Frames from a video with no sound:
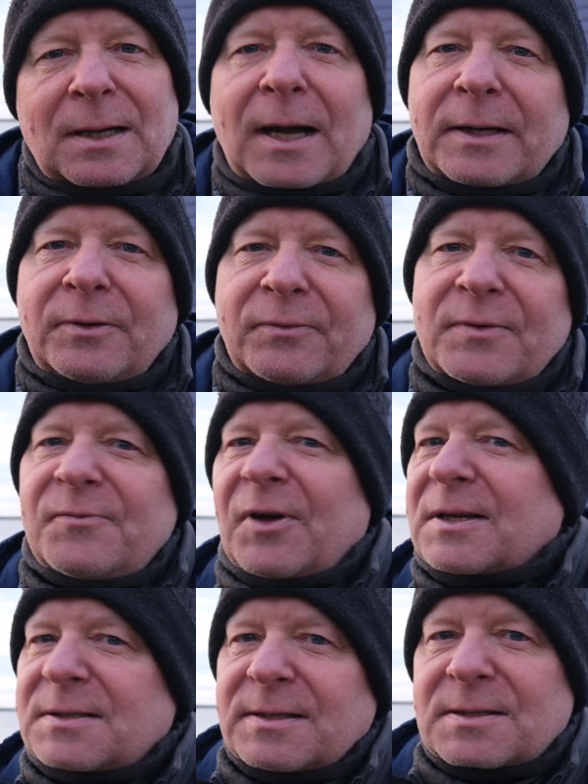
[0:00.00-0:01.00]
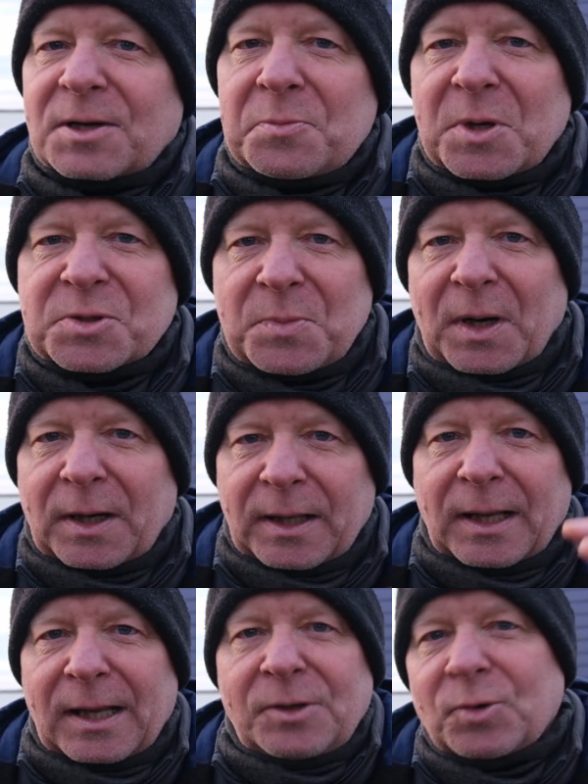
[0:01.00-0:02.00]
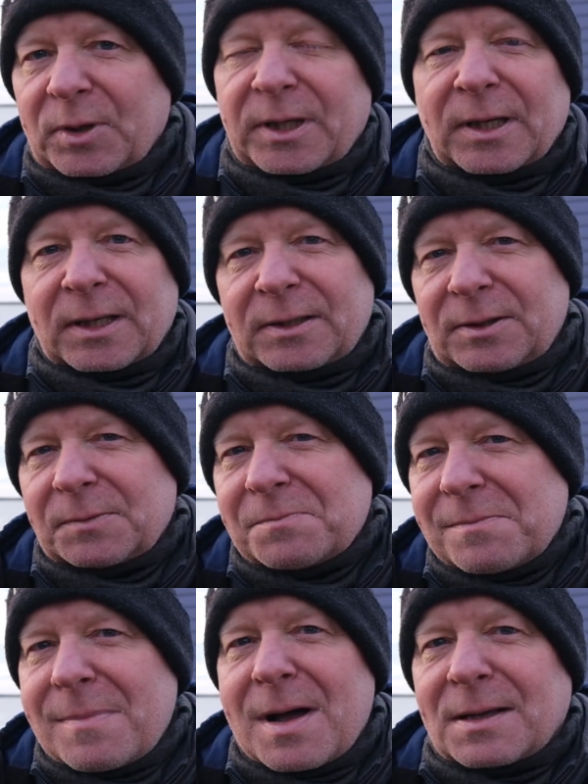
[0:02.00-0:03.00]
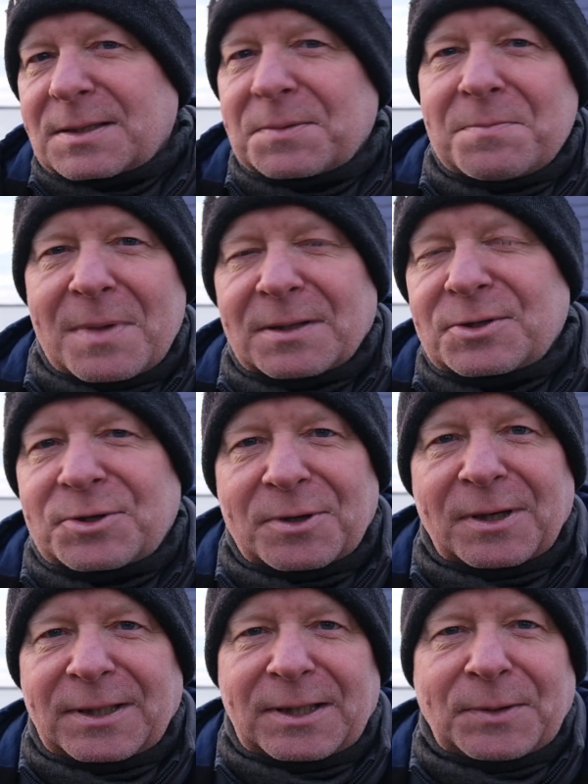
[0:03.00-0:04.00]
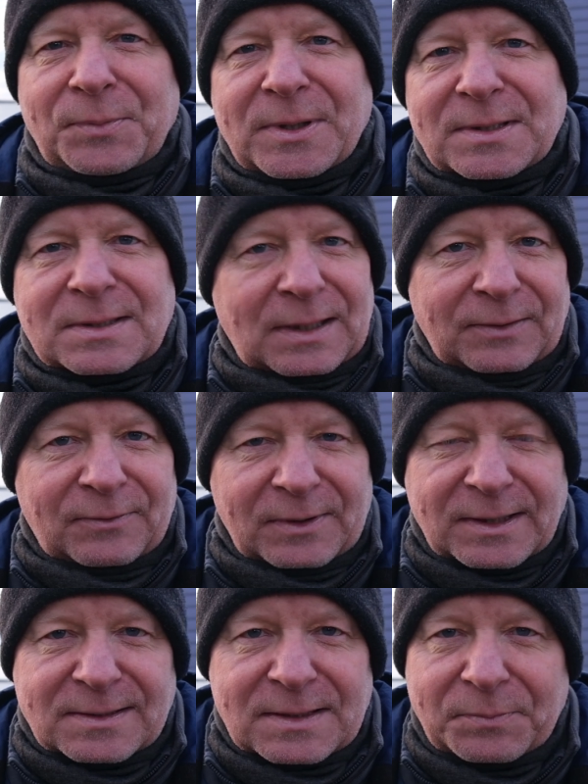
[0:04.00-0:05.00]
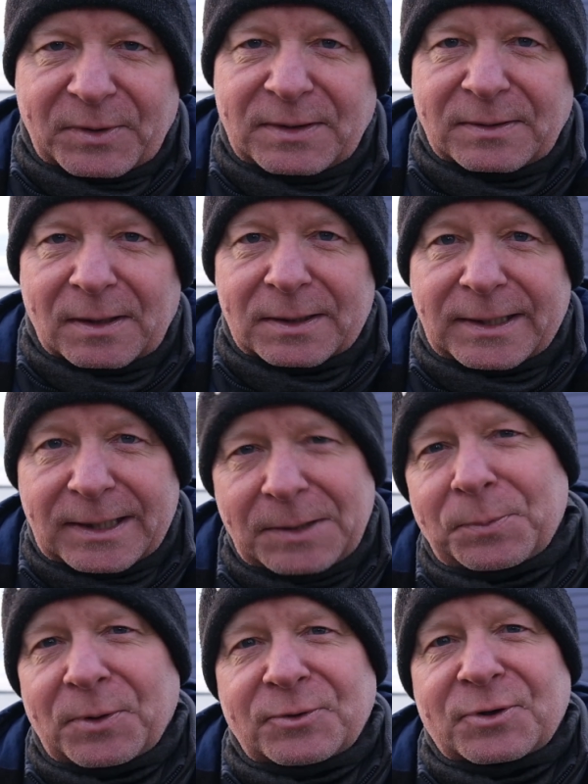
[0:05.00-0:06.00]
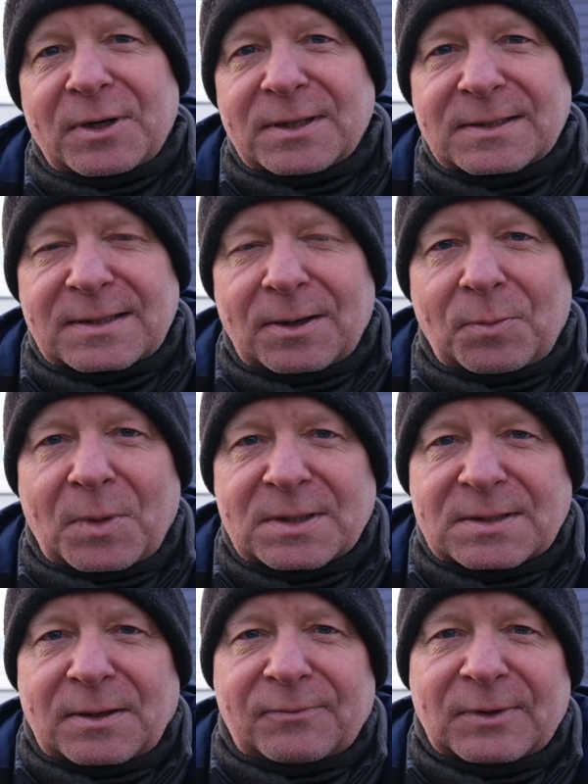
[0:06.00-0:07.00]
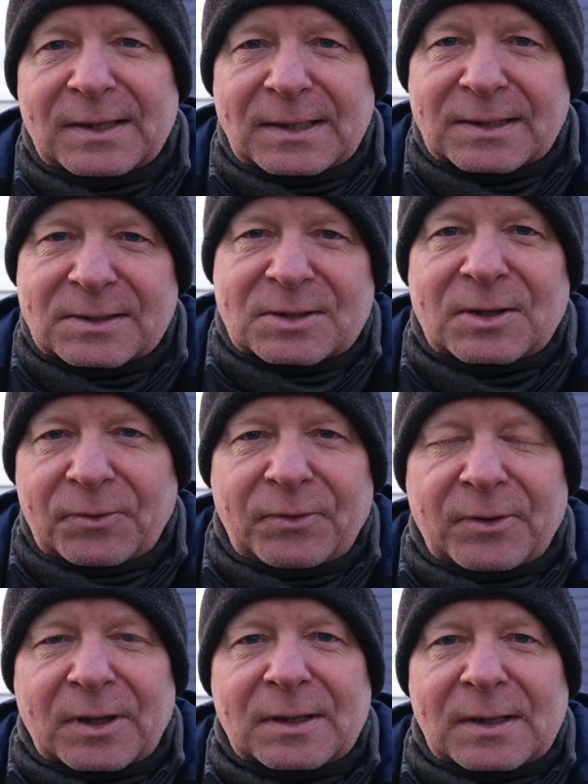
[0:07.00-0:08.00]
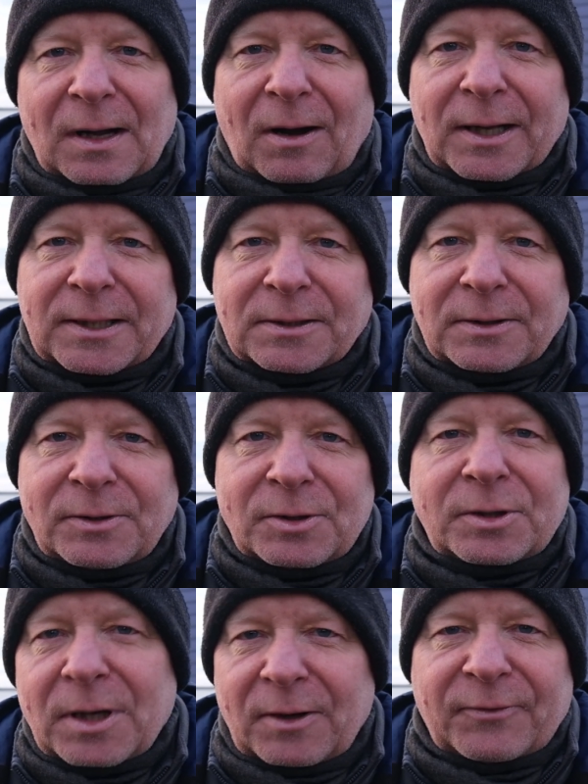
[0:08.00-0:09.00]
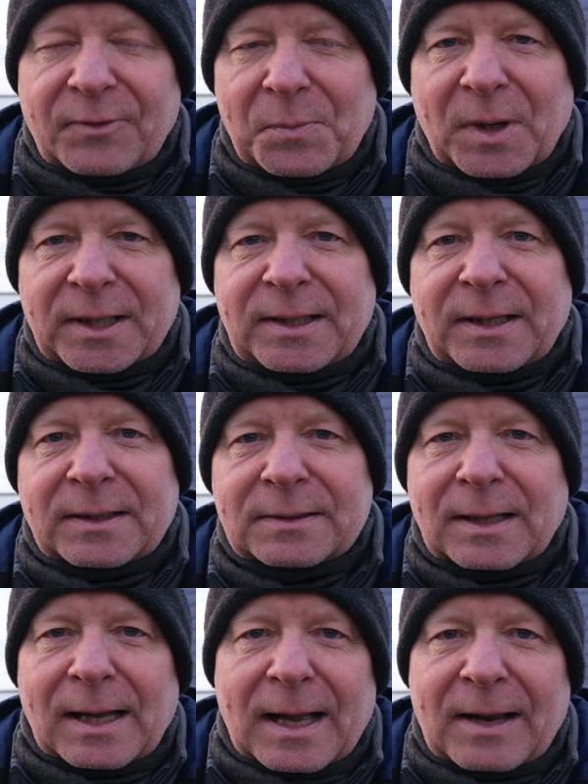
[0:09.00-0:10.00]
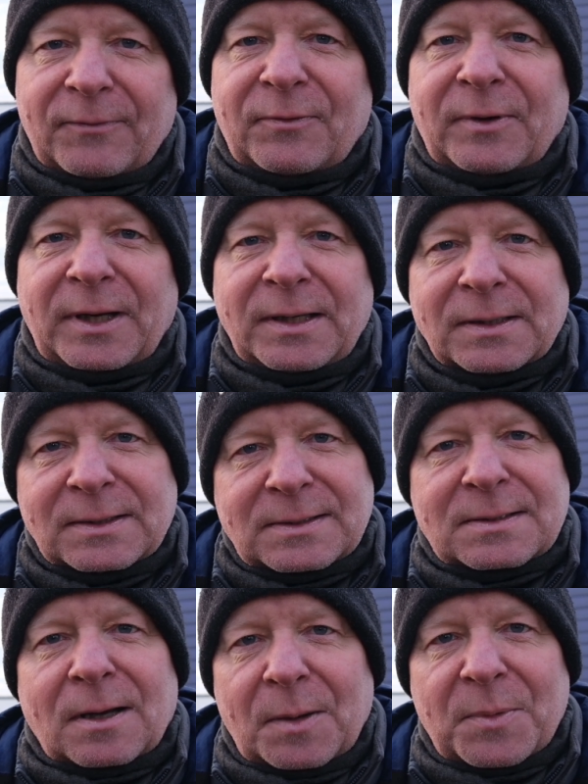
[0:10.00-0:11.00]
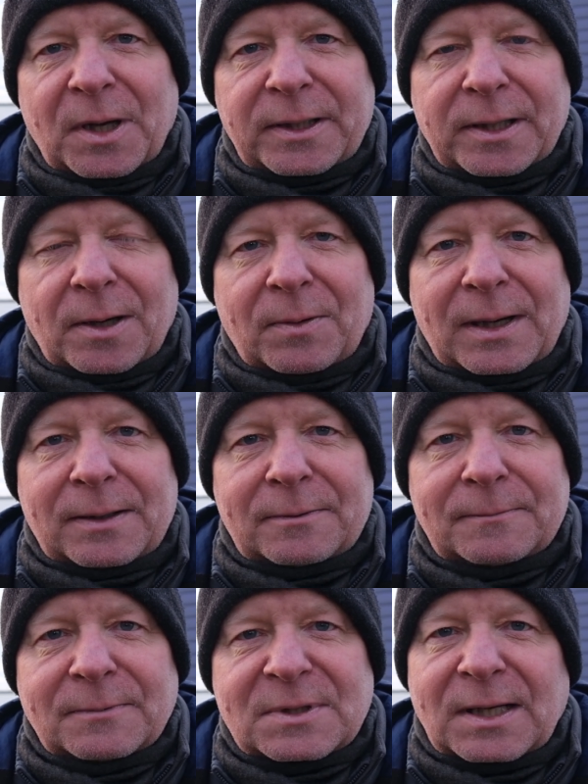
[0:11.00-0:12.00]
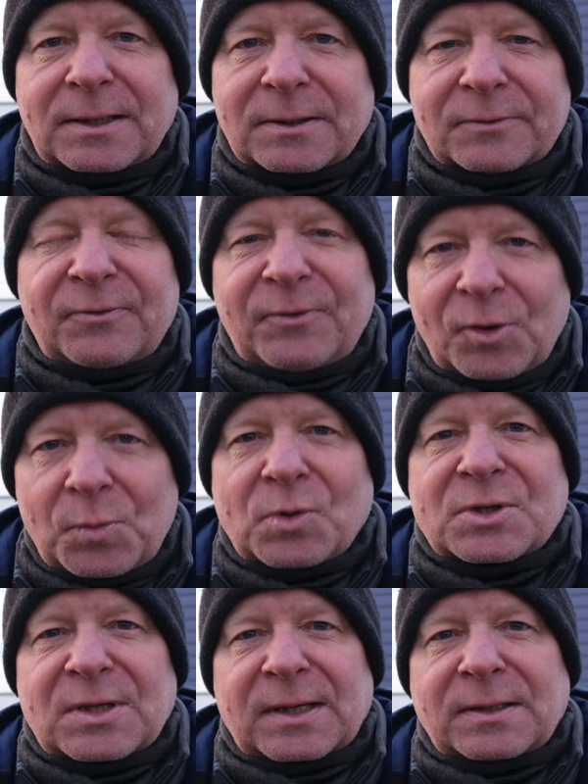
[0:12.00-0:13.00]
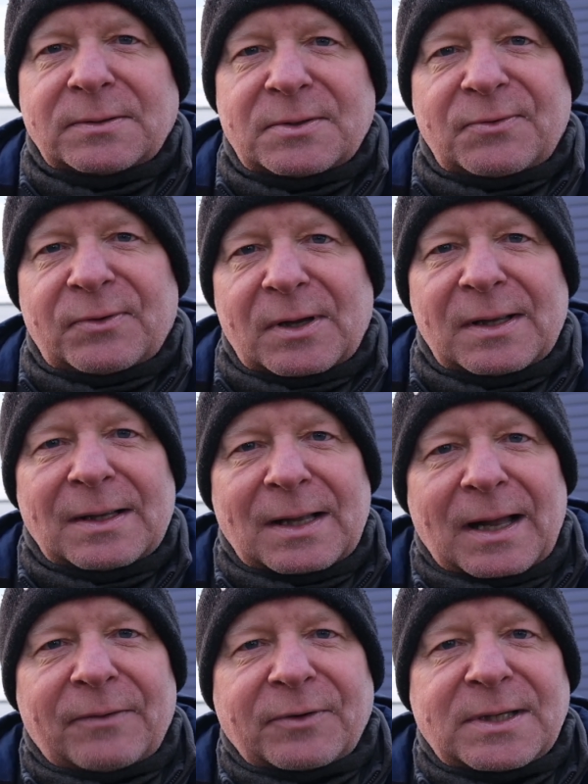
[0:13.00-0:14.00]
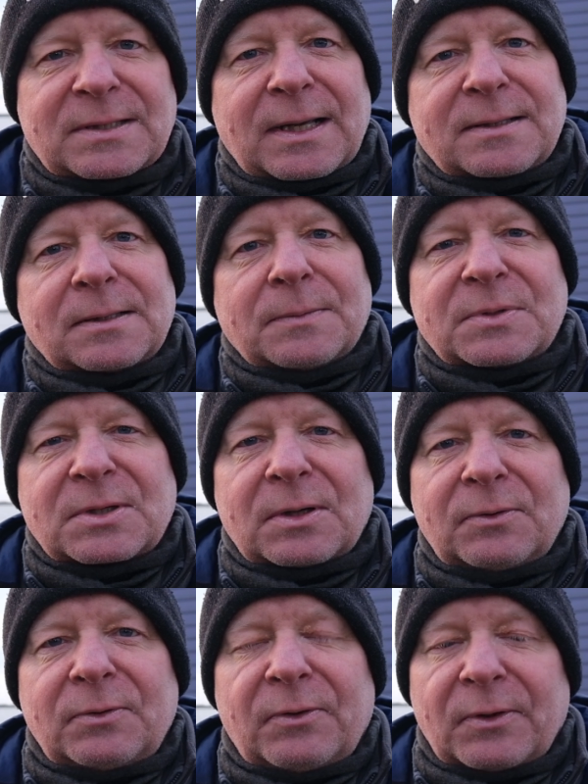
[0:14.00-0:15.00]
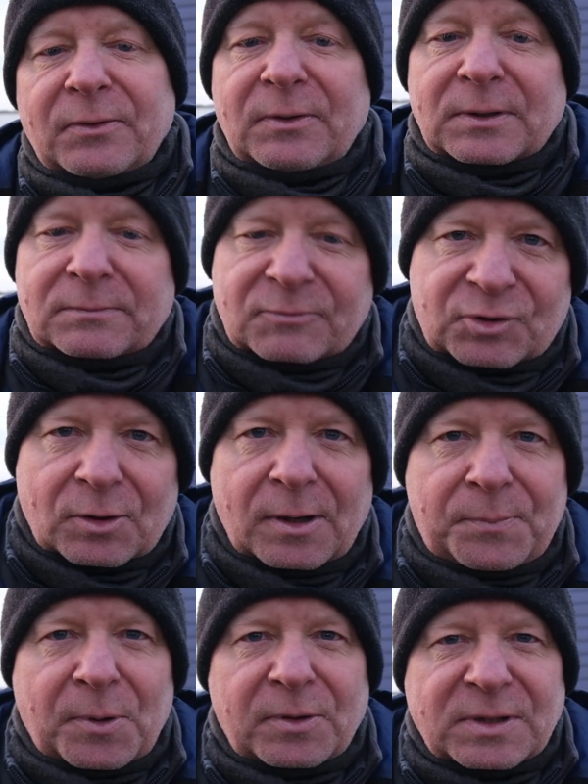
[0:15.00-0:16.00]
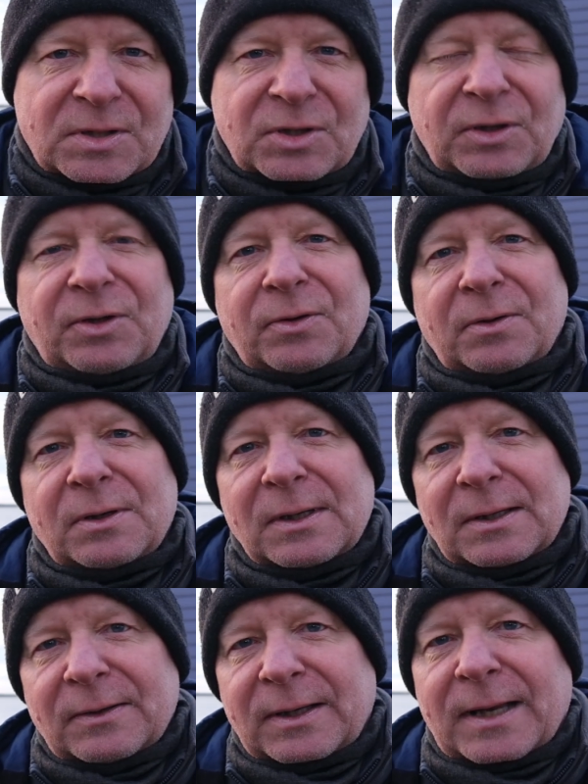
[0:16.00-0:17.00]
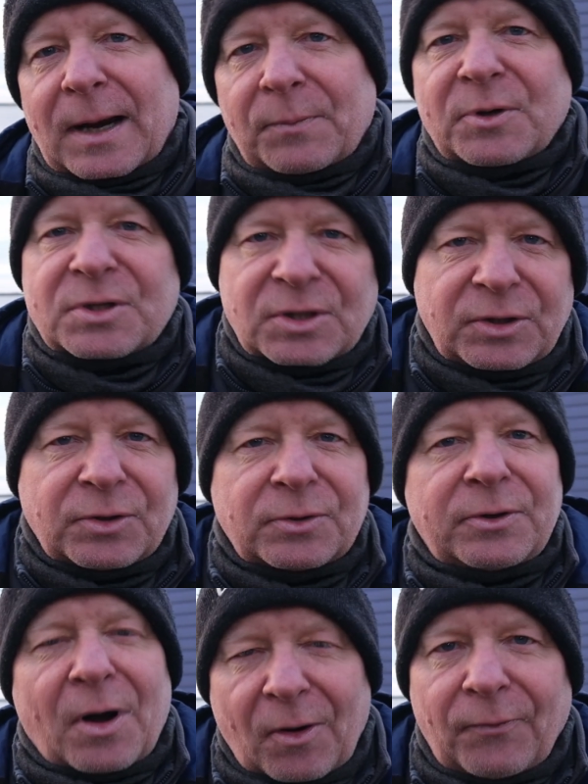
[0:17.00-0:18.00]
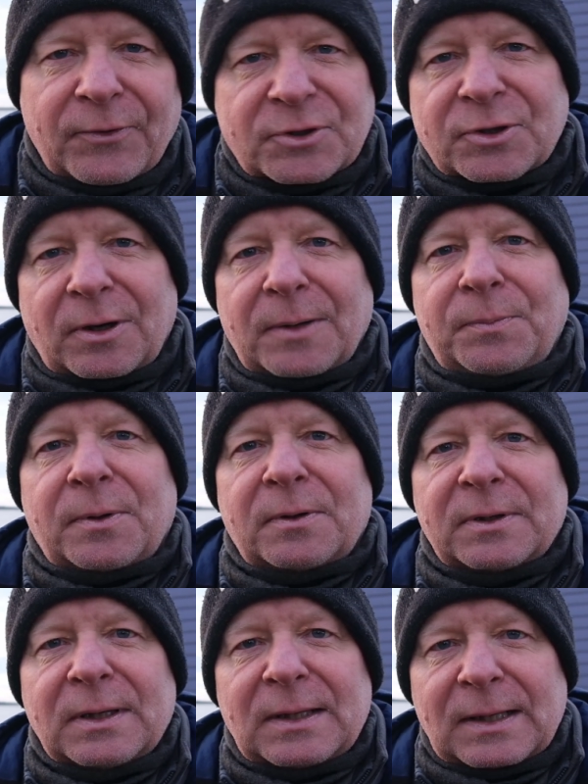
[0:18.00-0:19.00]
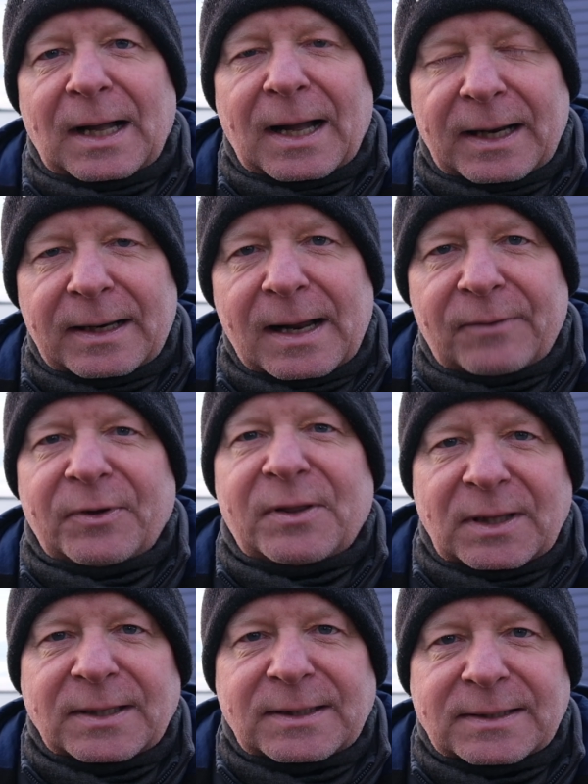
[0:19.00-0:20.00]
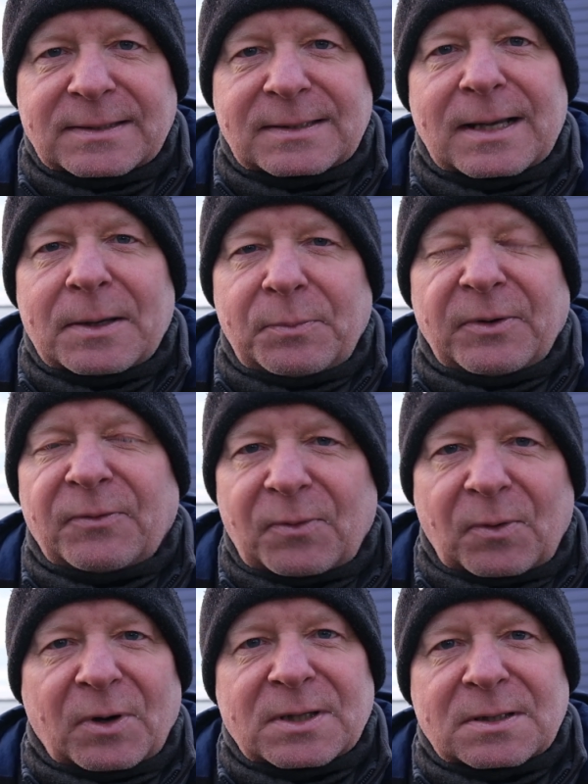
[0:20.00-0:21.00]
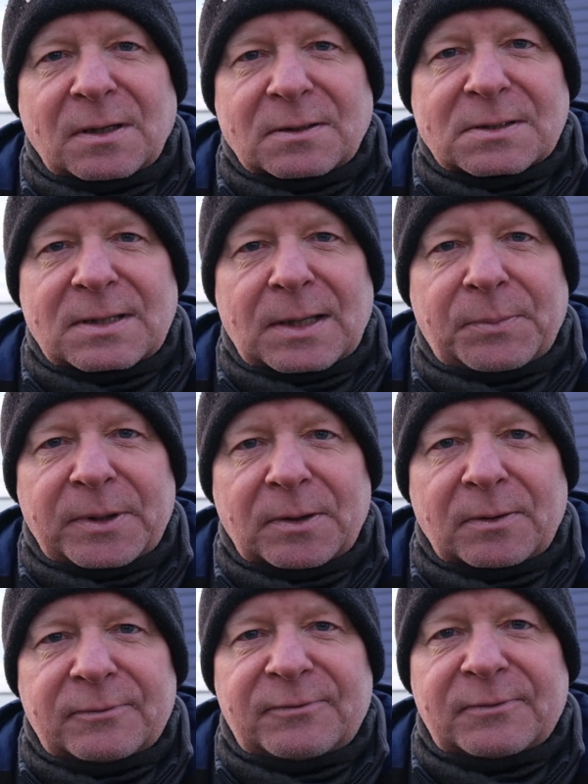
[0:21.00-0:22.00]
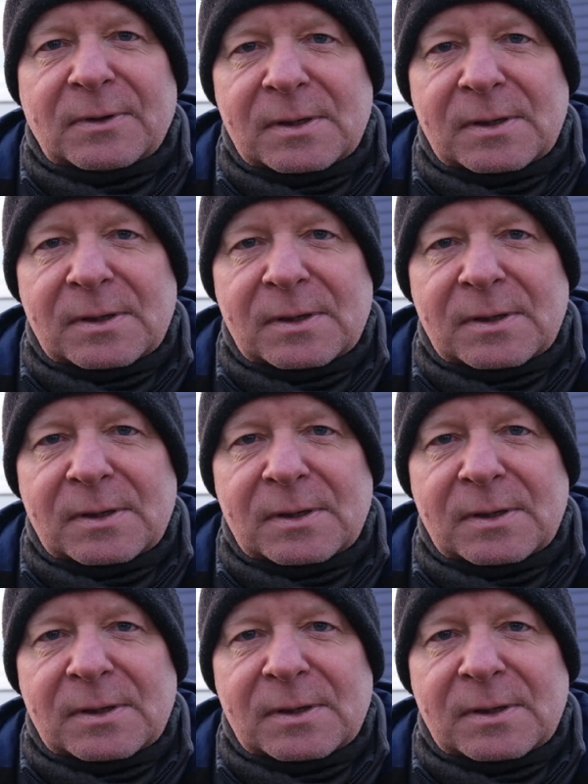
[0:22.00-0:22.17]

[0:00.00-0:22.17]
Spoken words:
And you've invested so much money in your kit, you must try and keep it safe. And it's something that I keep on trying to tell myself so that I can look after my kit every time I go out. Take a few more seconds for every setup so that the tripod is secure, the camera is secured on the tripod, and everything is set before I start snapping off